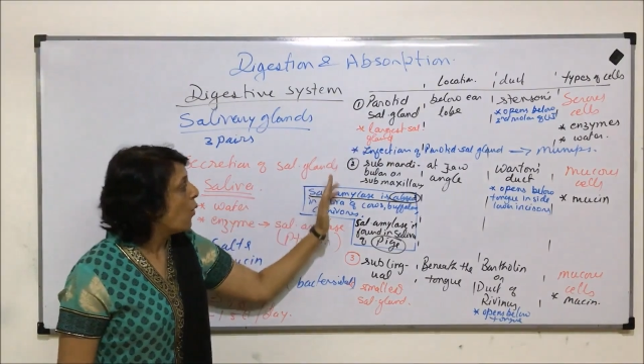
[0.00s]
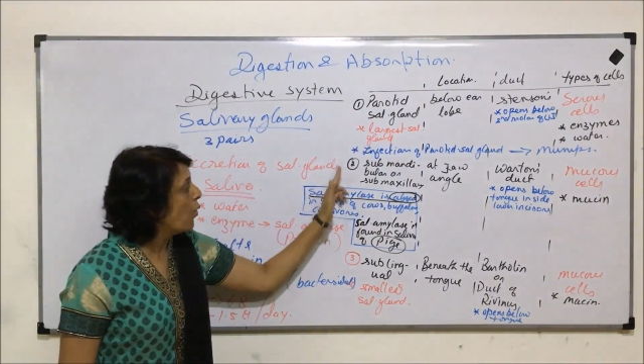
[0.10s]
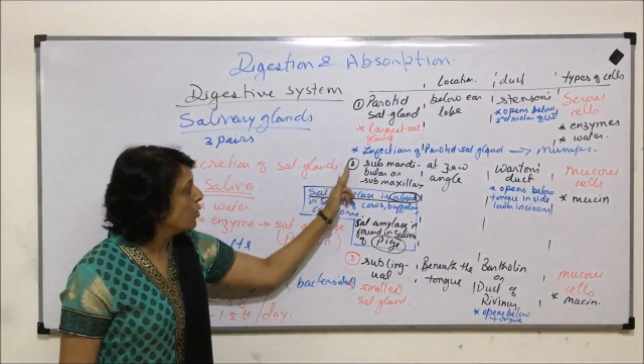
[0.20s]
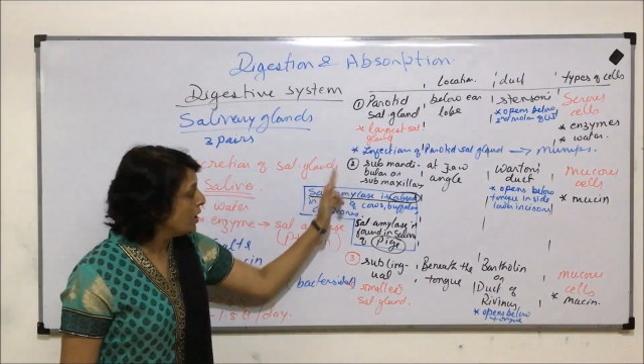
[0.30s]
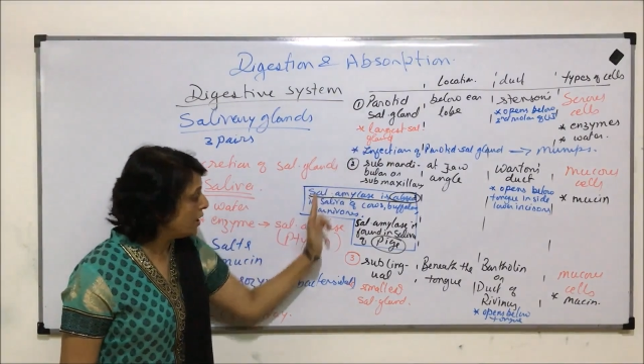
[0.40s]

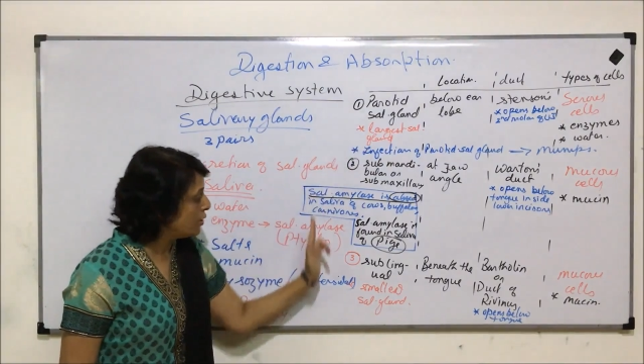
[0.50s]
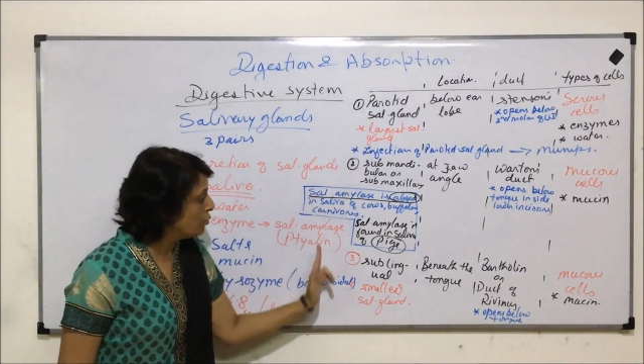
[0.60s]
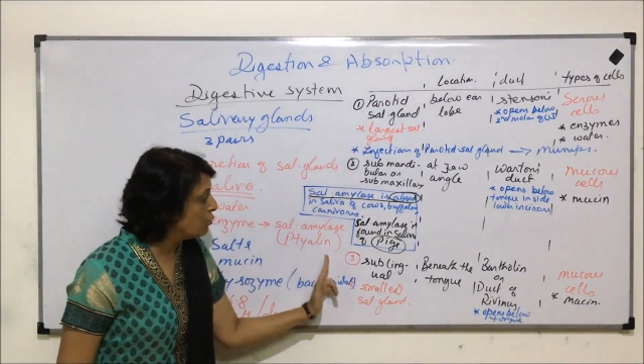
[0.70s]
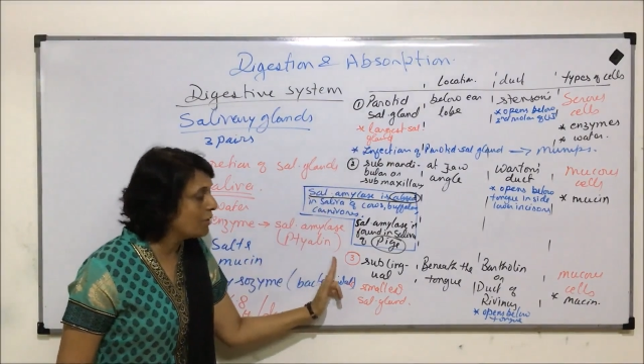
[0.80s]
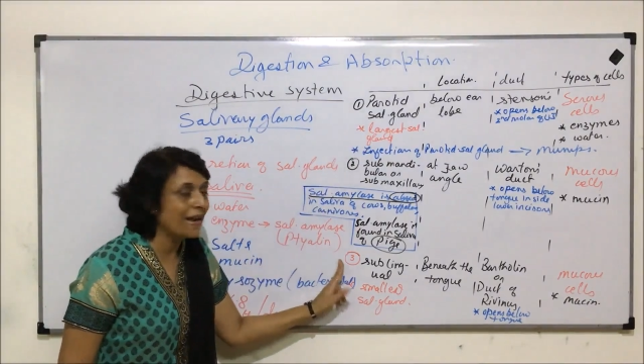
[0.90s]
Only
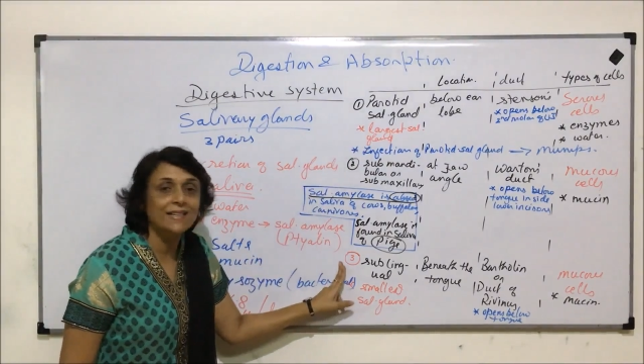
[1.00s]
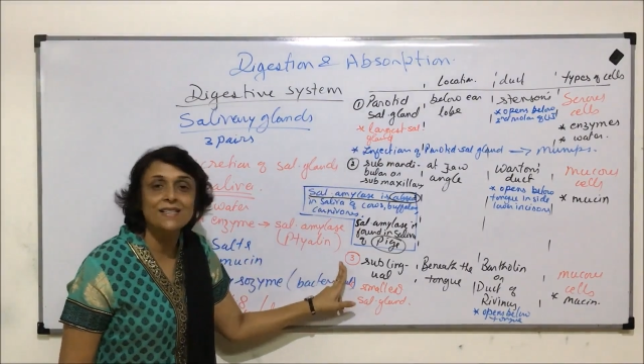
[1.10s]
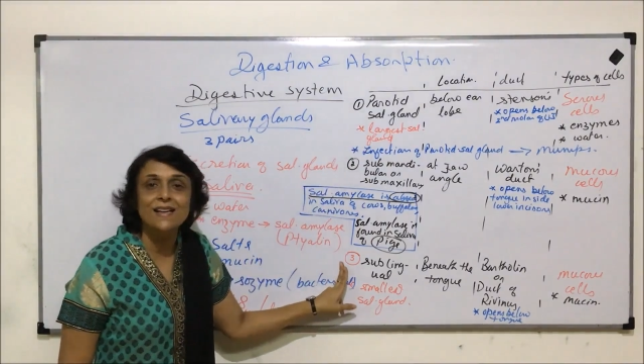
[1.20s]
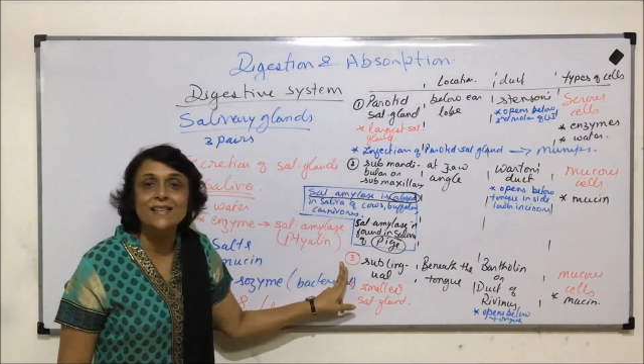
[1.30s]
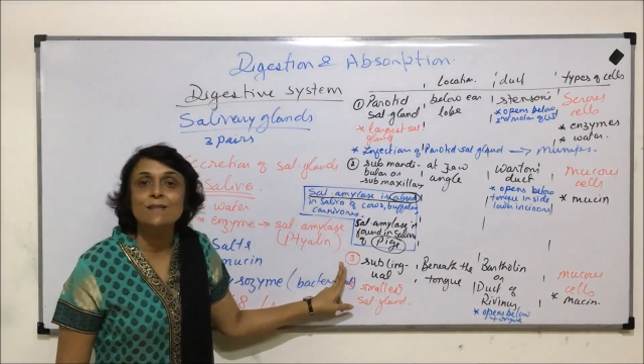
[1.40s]
two
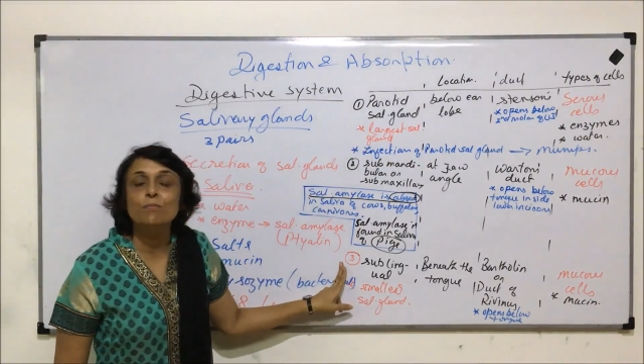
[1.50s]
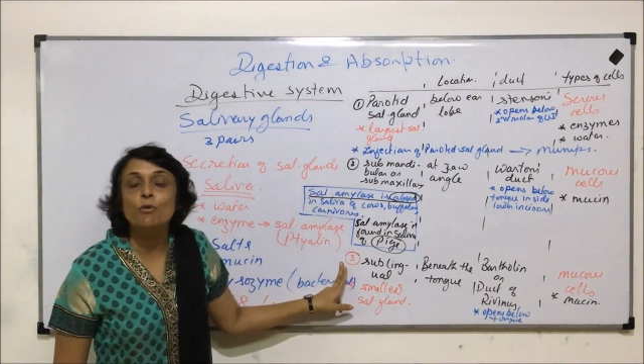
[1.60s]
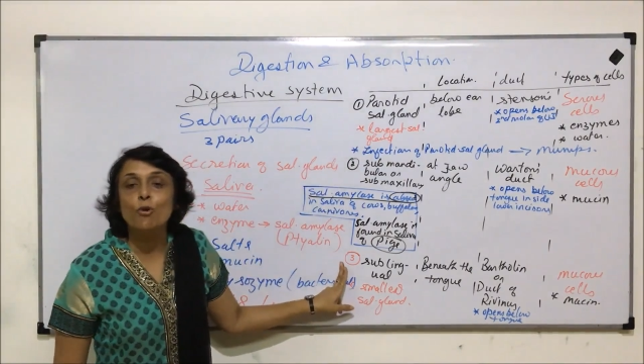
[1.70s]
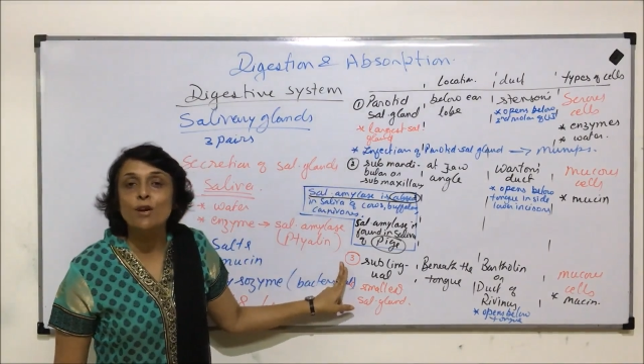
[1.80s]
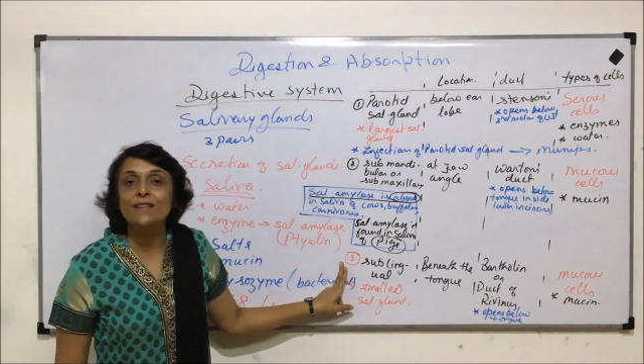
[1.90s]
glands are
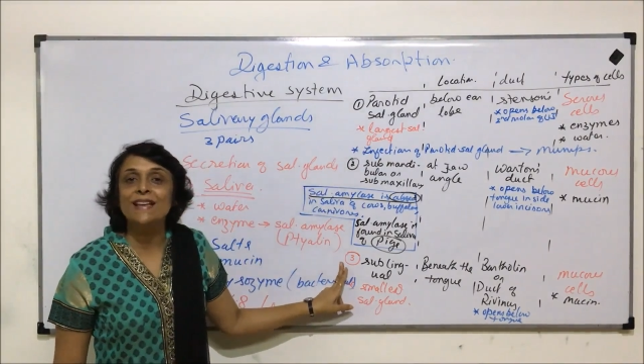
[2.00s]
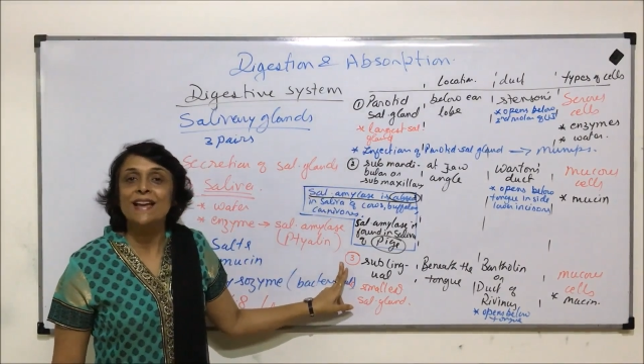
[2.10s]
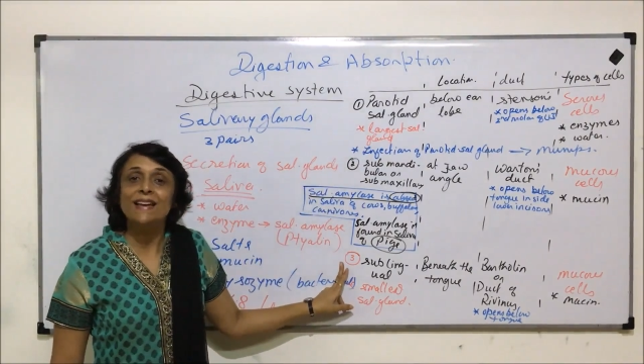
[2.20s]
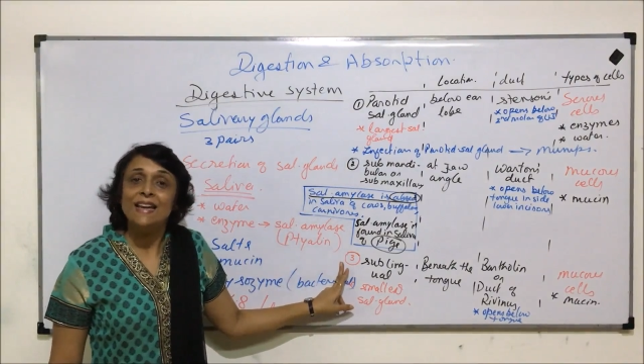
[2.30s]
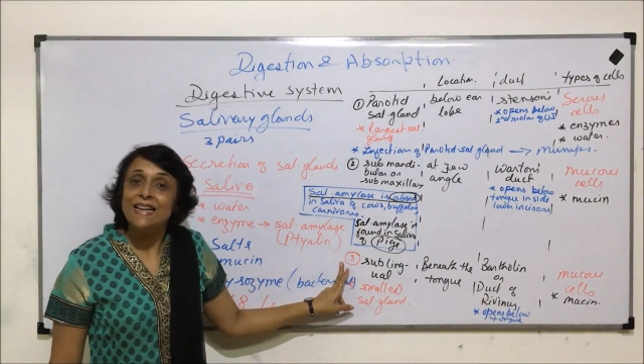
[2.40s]
pouring
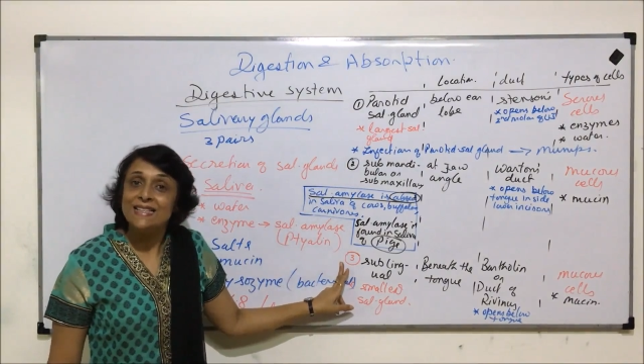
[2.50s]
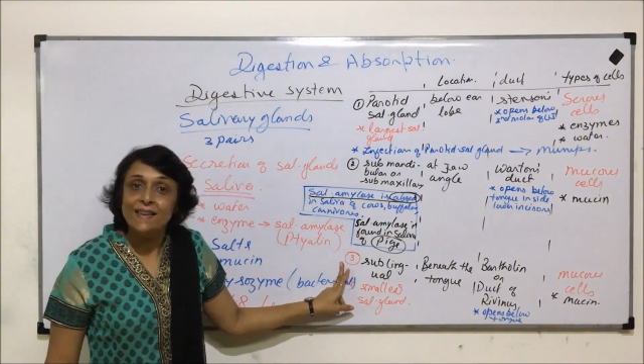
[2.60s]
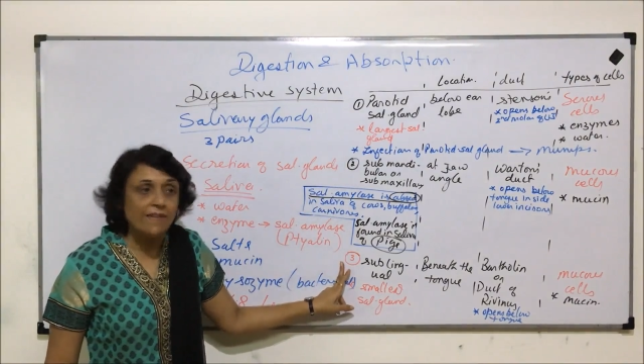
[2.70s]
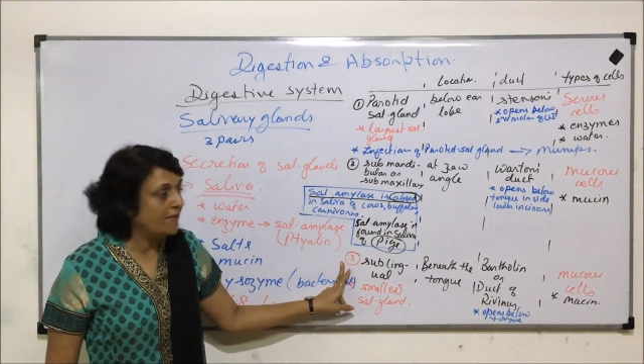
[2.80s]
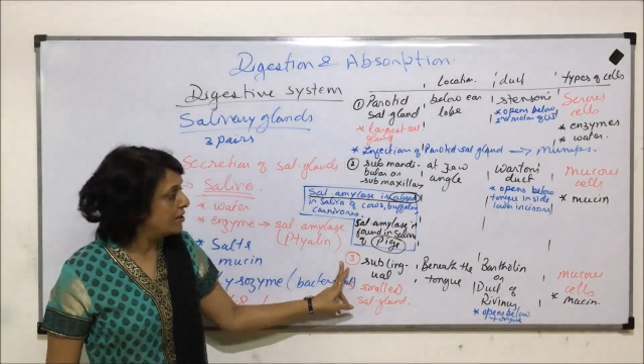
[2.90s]
their
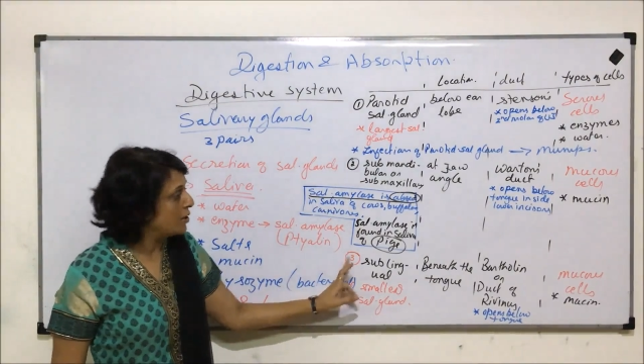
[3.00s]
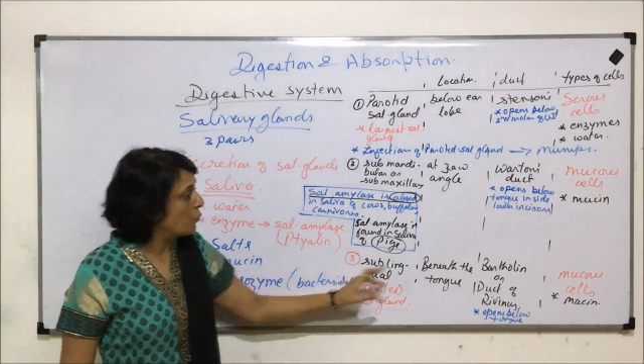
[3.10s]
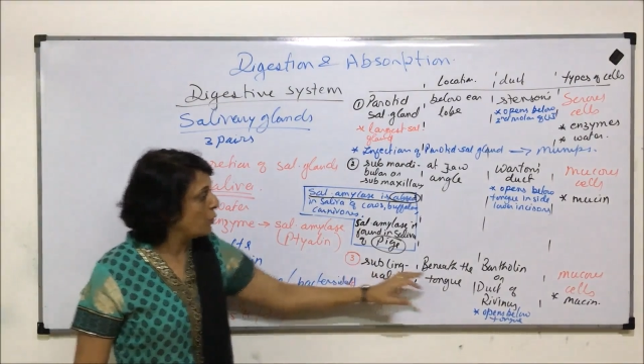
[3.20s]
secretion,